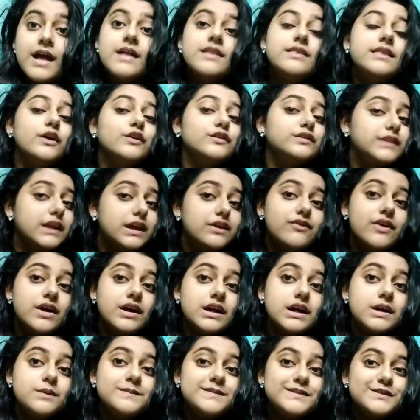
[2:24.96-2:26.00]
Now Deva
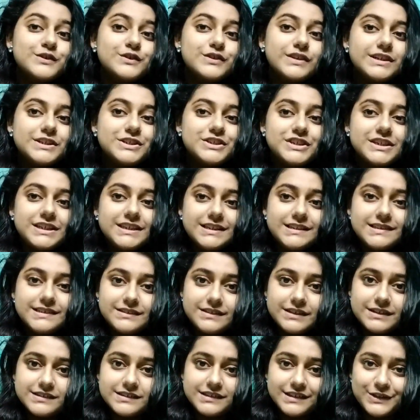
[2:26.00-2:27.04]
comes to Darshini's
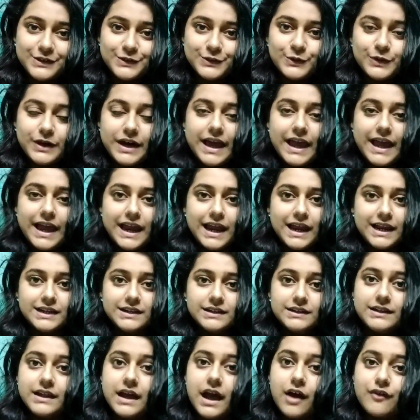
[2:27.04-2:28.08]
rescue
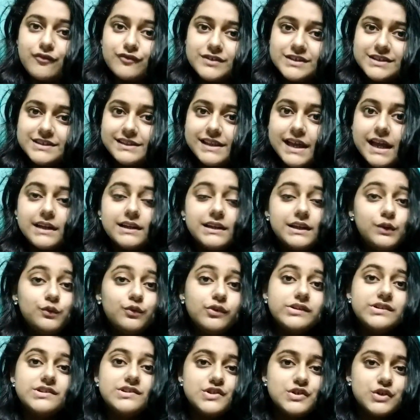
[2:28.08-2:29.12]
and after that he
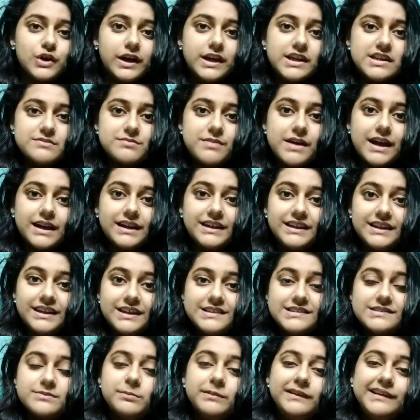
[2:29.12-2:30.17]
was joined by
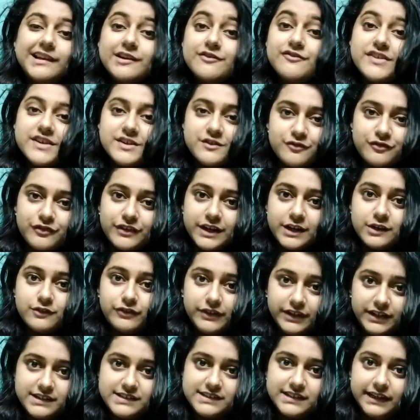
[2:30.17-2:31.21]
his beloved friend
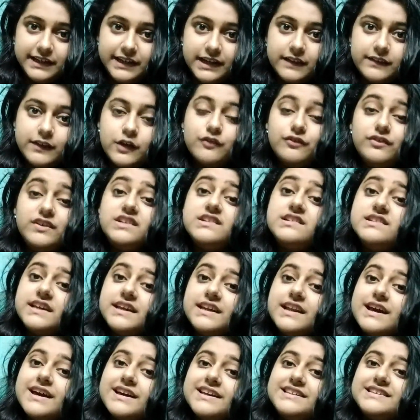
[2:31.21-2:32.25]
Virsena. Now
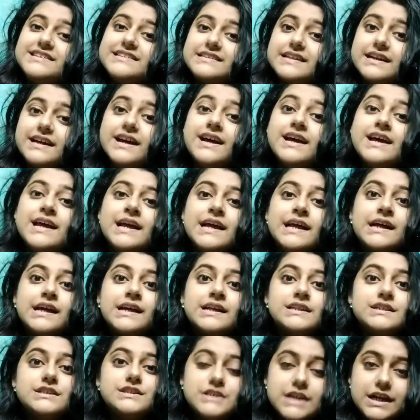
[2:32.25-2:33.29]
Virsena is the
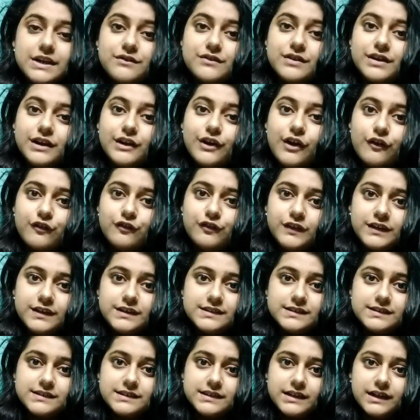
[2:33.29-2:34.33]
general of
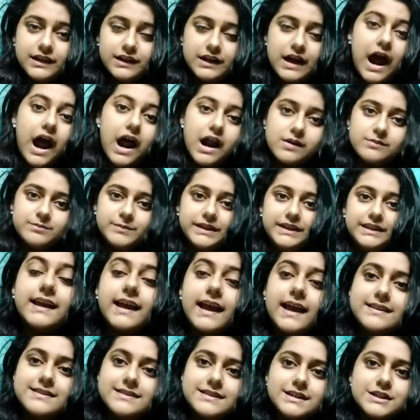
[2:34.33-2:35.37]
his army
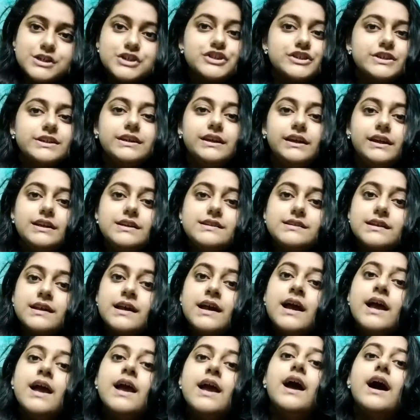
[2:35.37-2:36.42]
and Darshini is
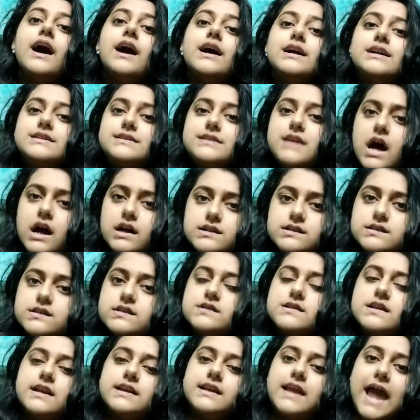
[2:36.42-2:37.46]
a
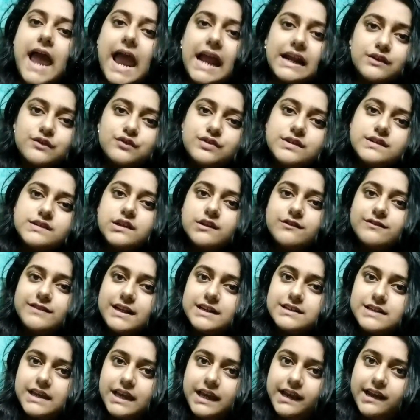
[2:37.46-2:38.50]
dancer, an actress of
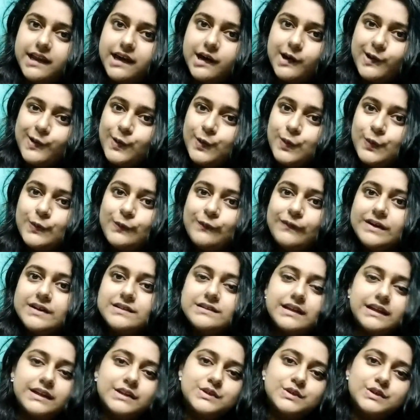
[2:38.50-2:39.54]
that era who
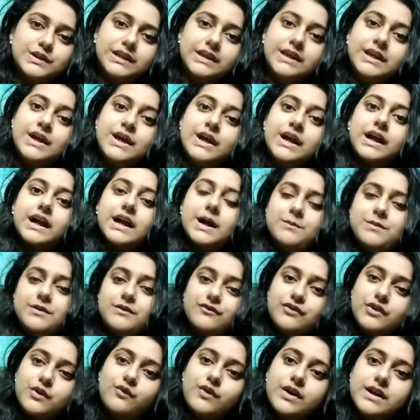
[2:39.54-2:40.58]
was actually coming
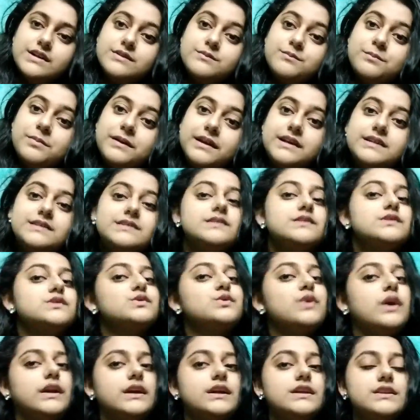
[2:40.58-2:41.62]
from one place
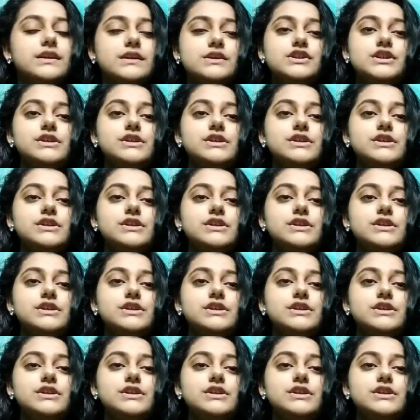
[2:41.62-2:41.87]
to another.